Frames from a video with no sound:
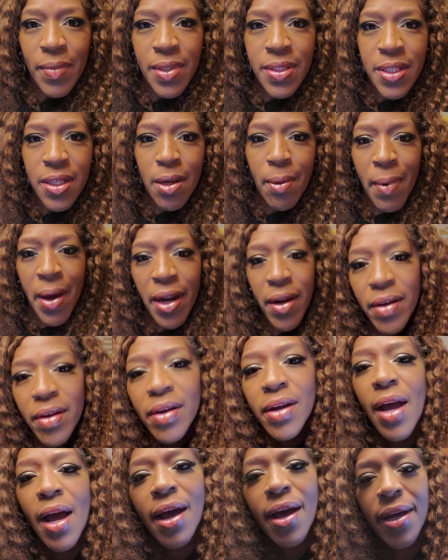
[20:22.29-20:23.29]
Listen, I'm out of
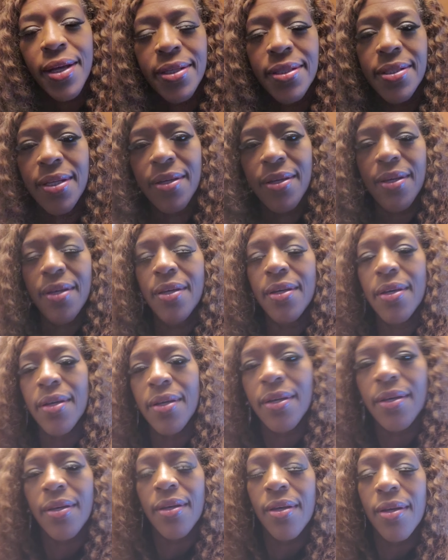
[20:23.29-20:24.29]
here, guys.
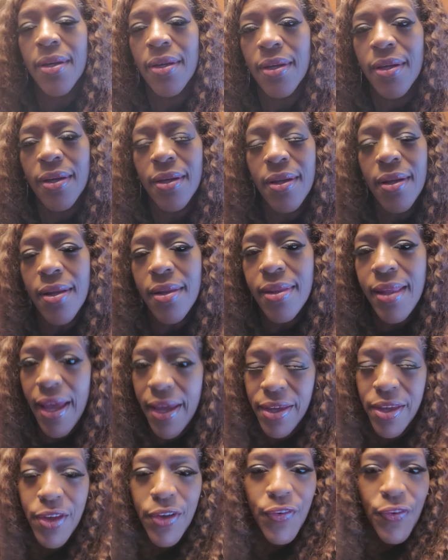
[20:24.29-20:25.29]

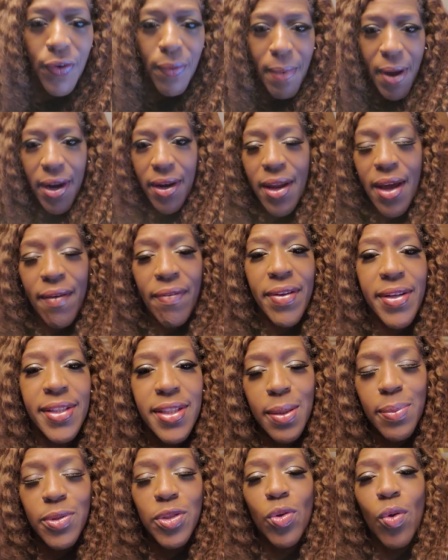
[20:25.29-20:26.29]
Thank you for my lovely
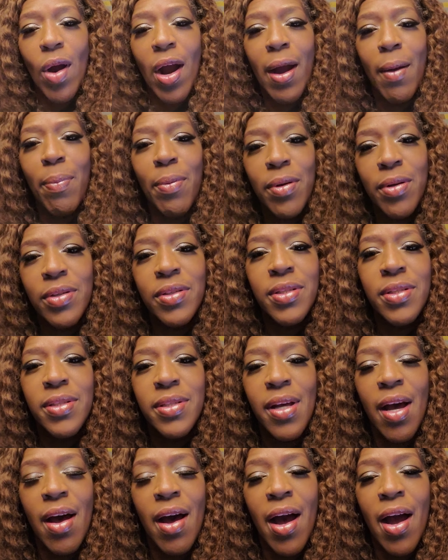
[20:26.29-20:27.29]

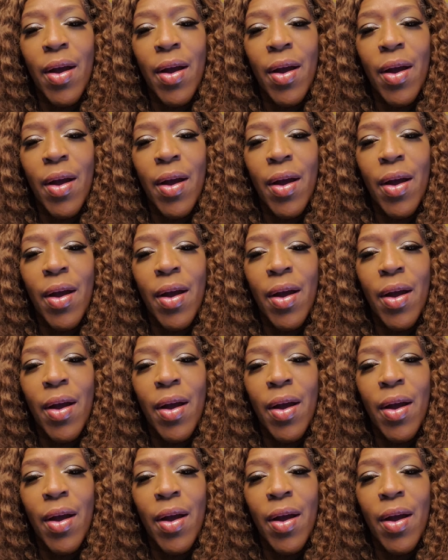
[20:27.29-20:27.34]
subscribers.